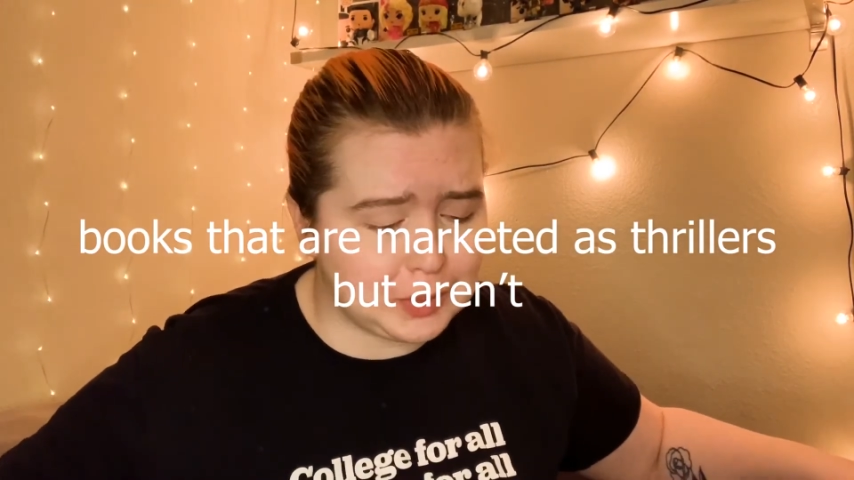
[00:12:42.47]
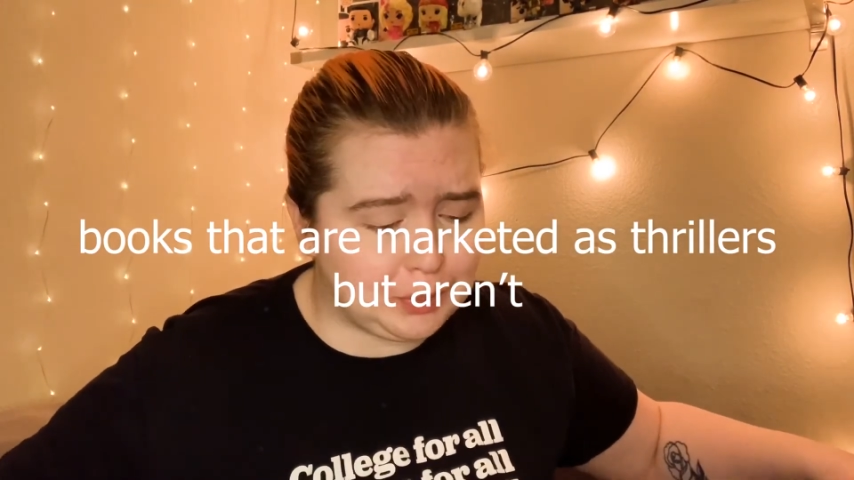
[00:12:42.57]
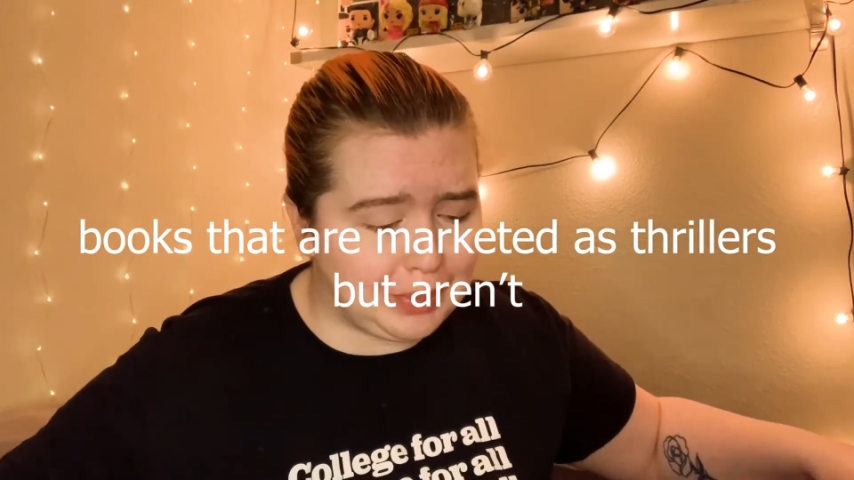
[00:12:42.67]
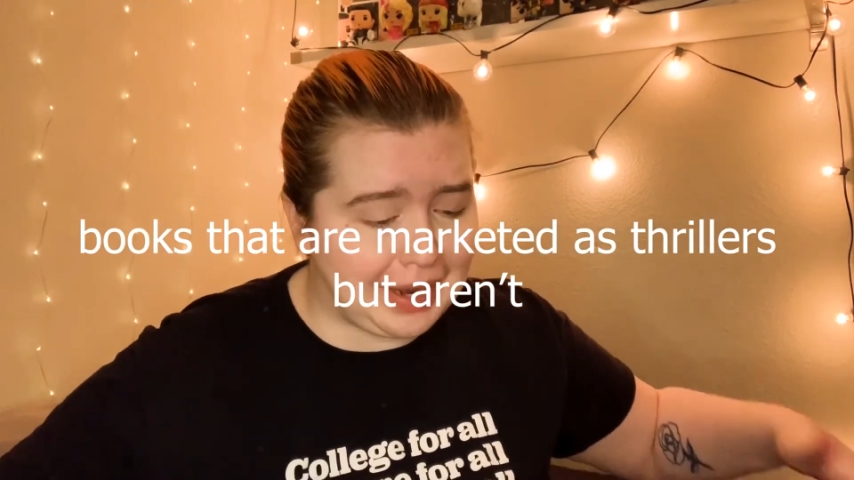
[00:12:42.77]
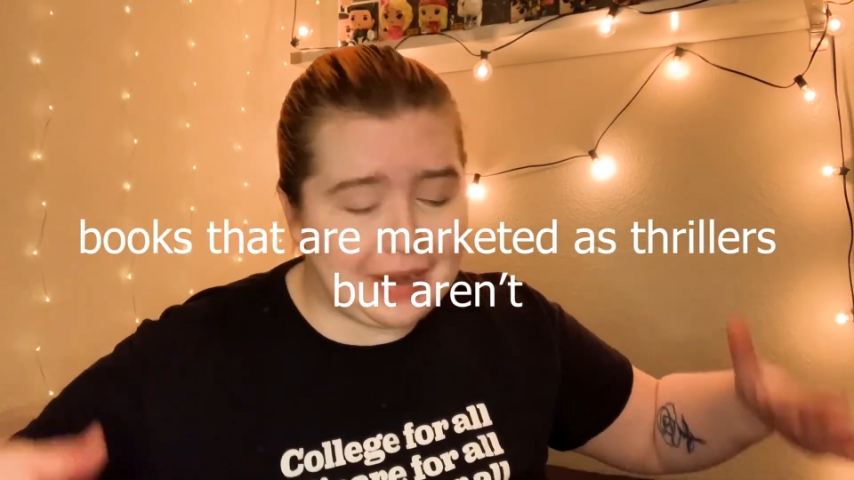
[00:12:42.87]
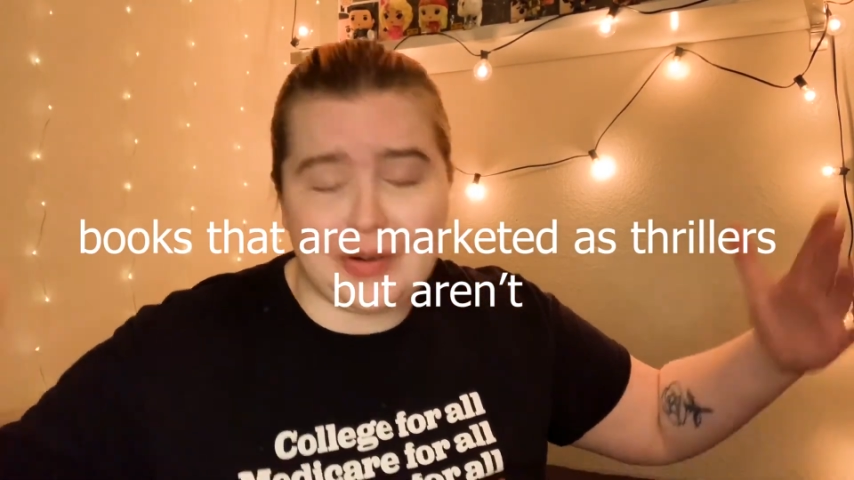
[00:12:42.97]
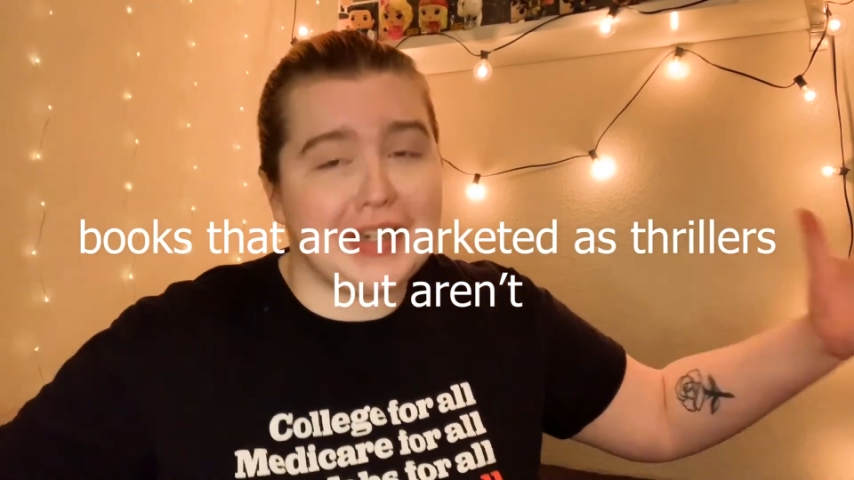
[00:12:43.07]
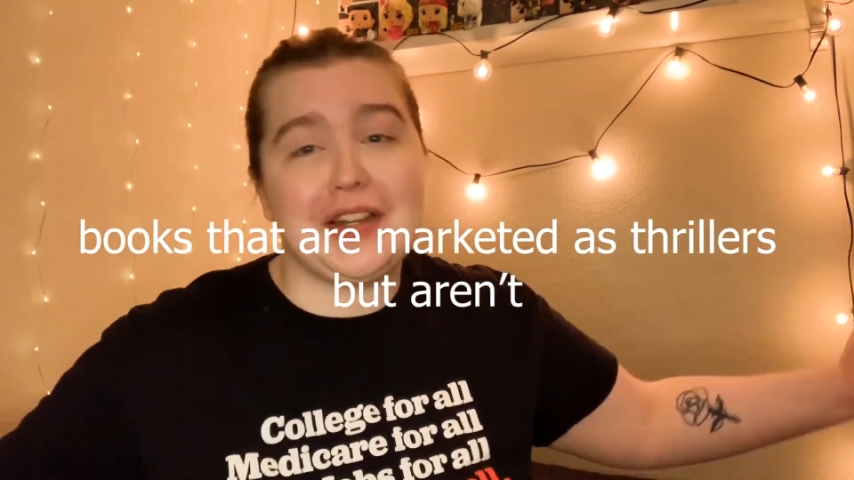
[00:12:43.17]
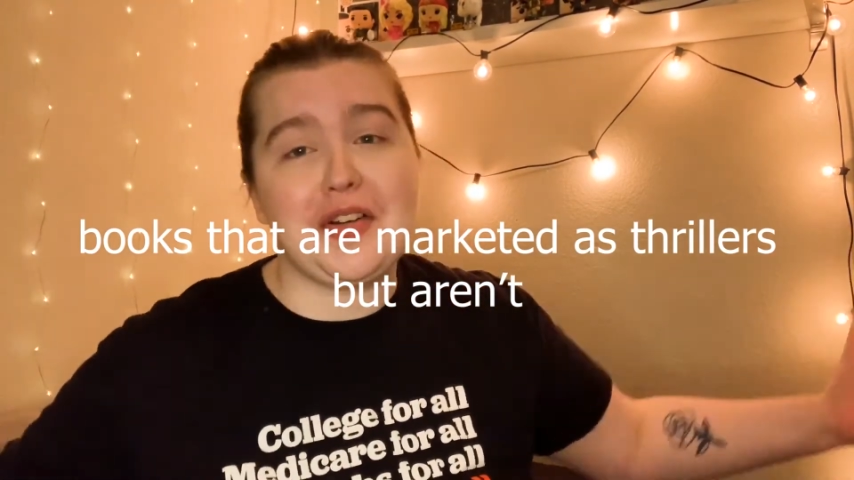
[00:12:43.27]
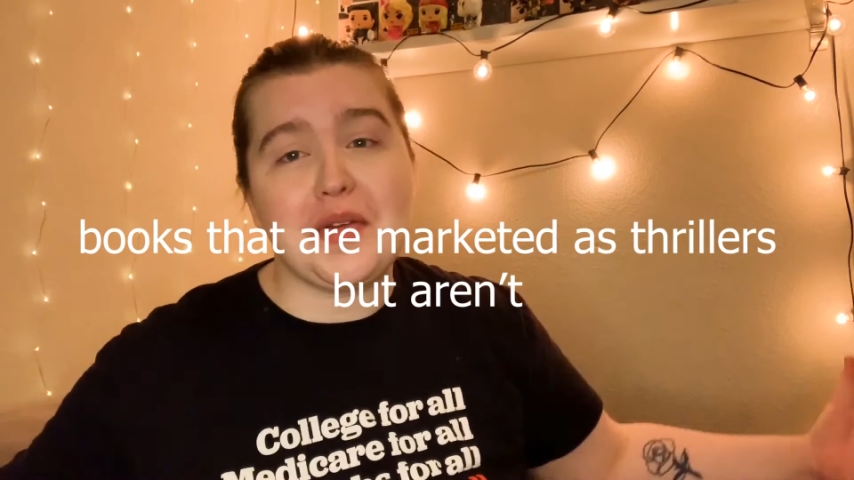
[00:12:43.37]
but I don't
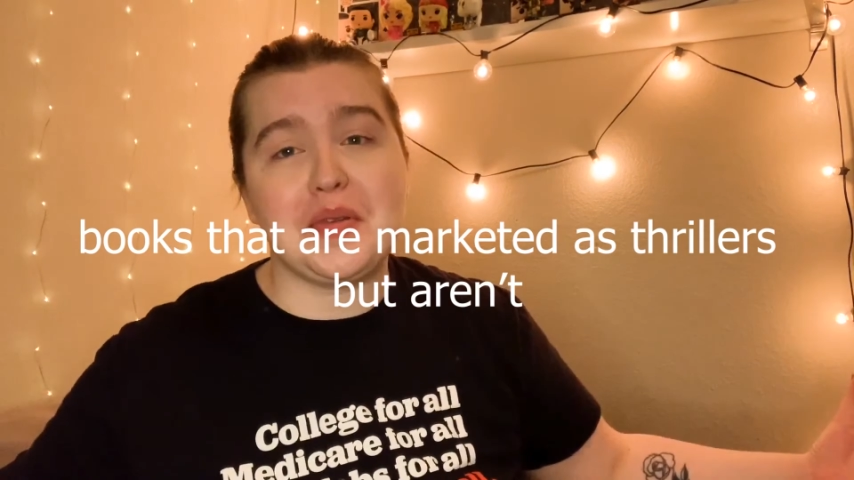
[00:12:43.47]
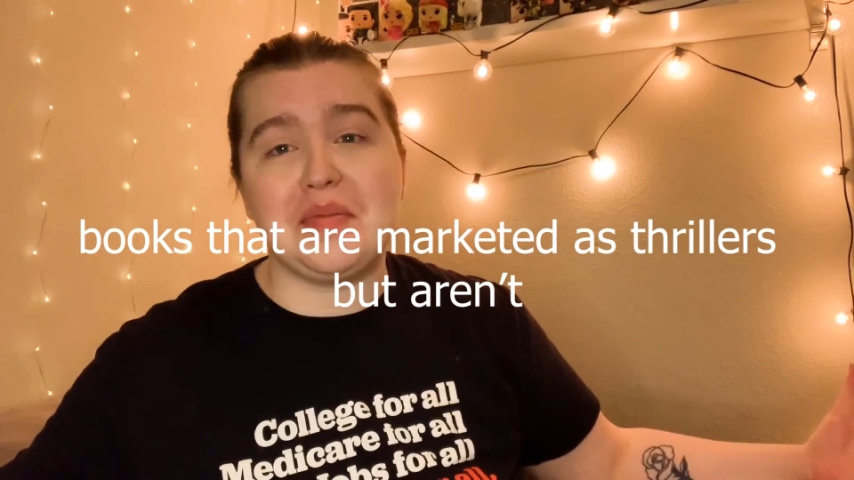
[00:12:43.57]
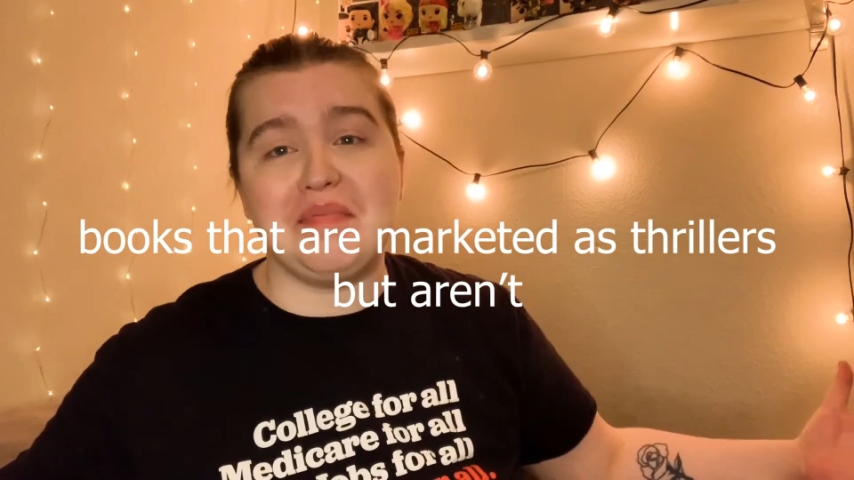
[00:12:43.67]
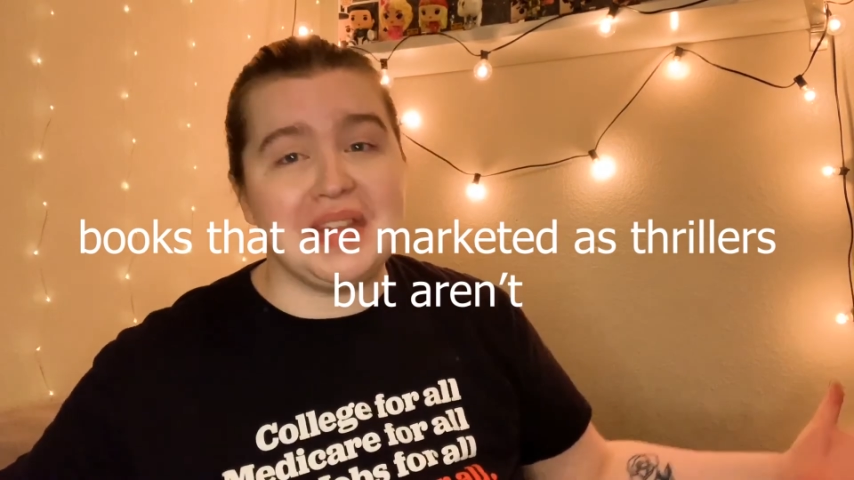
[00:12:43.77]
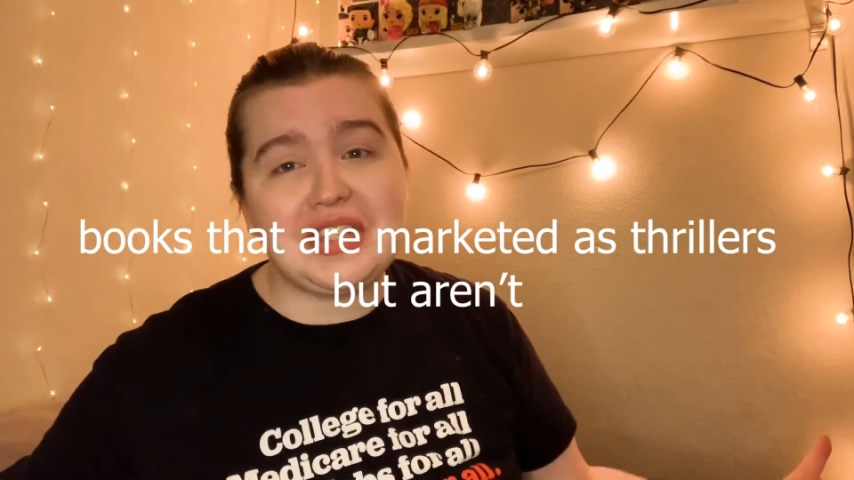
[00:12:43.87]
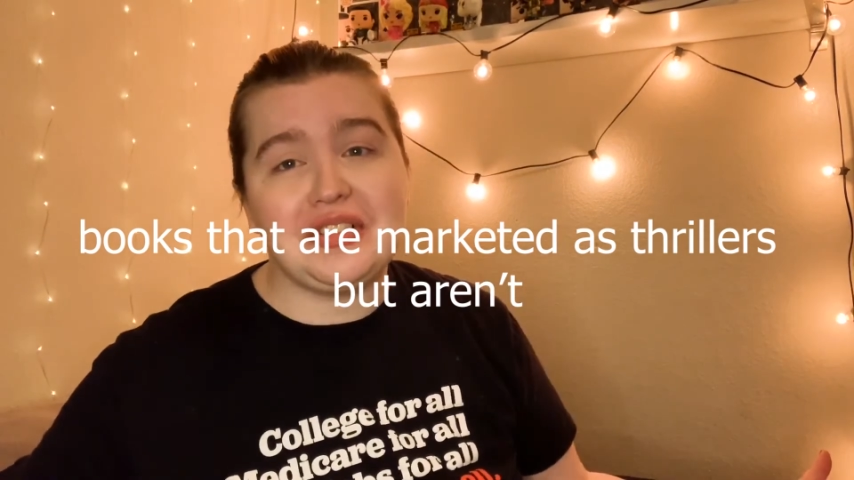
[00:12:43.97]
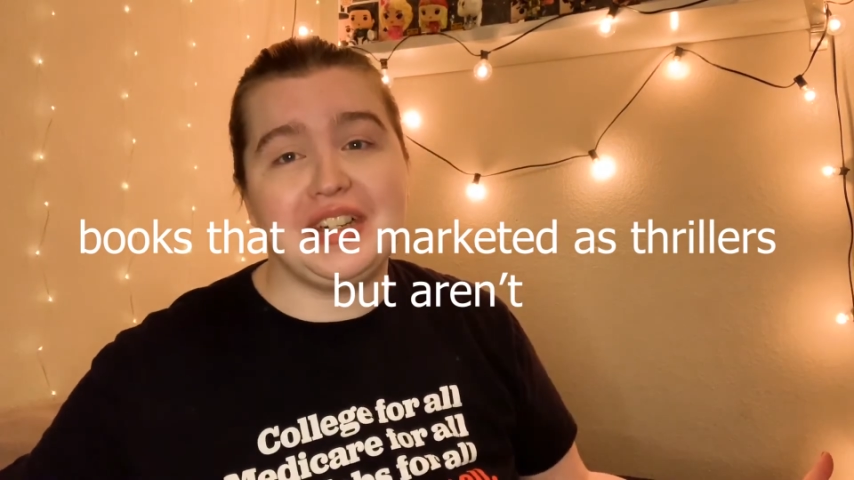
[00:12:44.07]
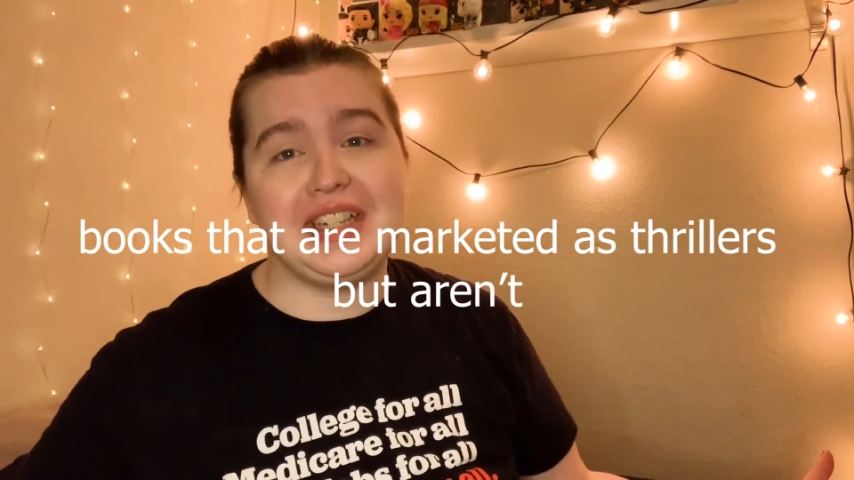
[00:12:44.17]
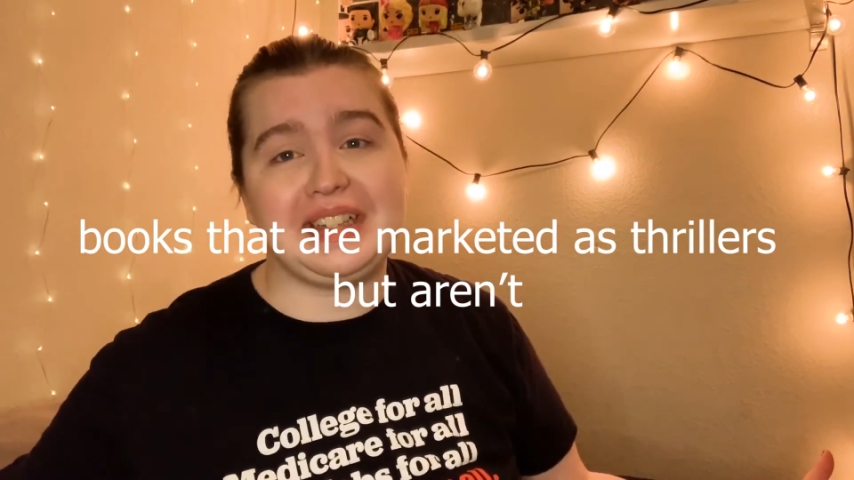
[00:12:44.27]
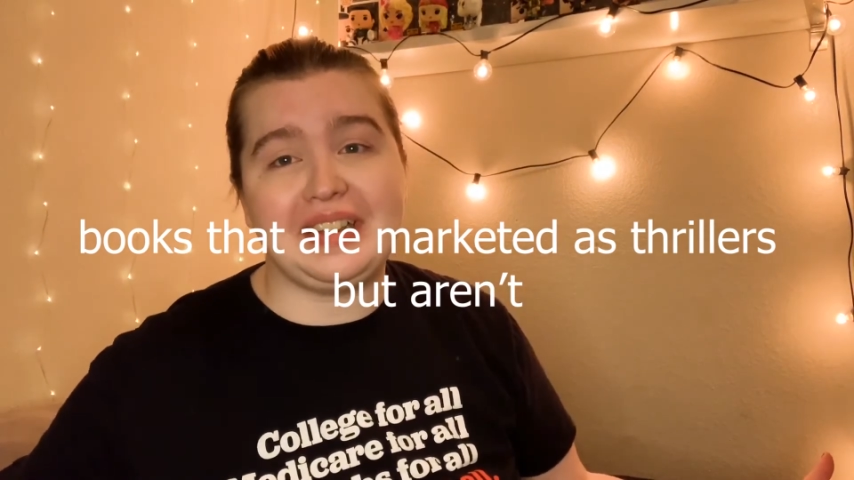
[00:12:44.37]
consider them to be
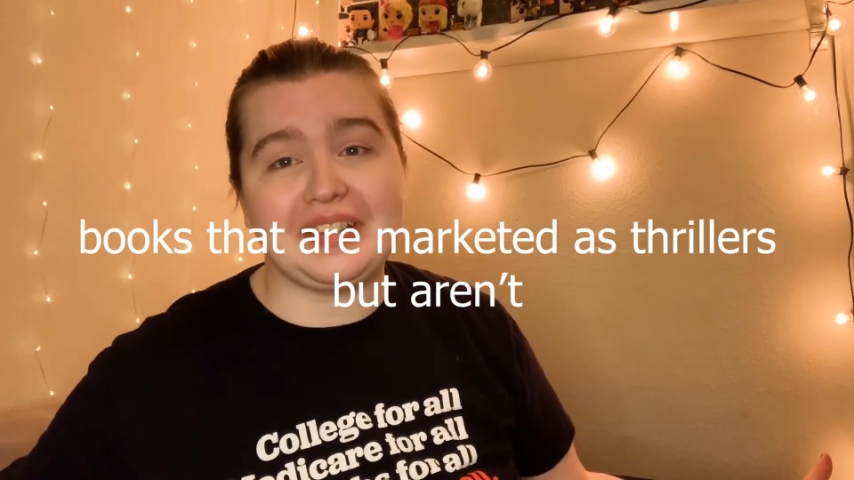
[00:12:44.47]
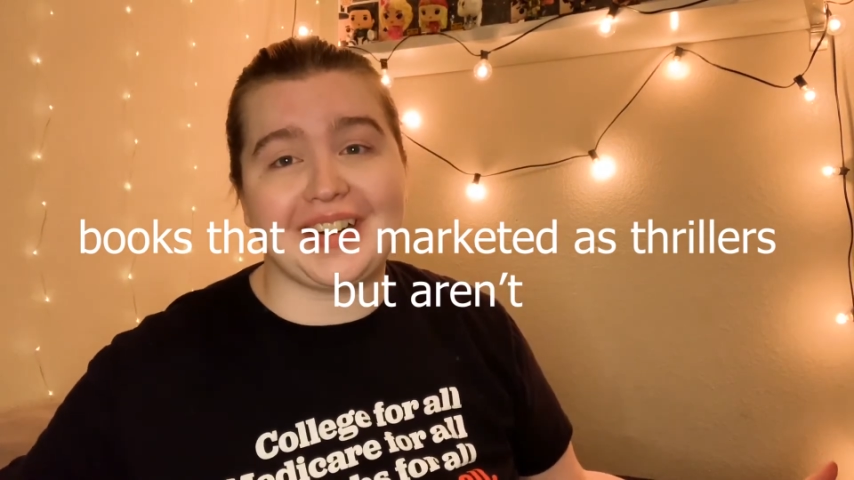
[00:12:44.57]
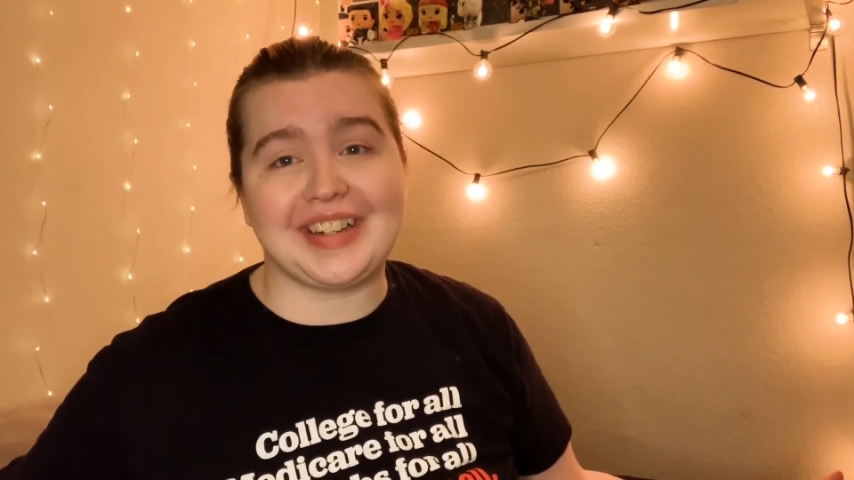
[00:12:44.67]
mysteries either.